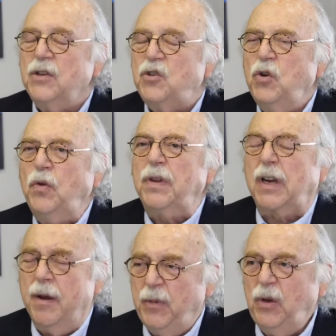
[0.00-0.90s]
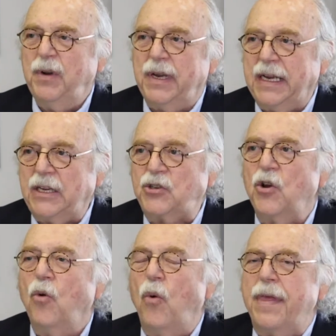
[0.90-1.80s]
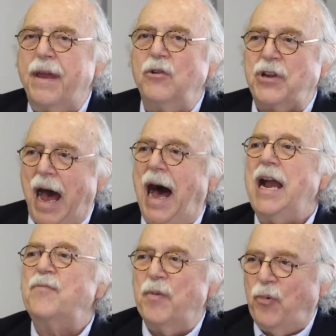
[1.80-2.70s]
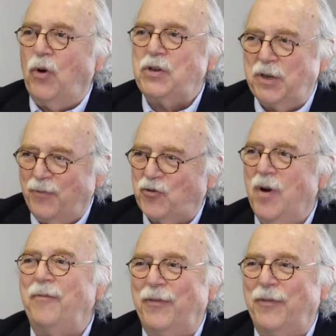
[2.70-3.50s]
to the communities where there is a higher proportion of Trump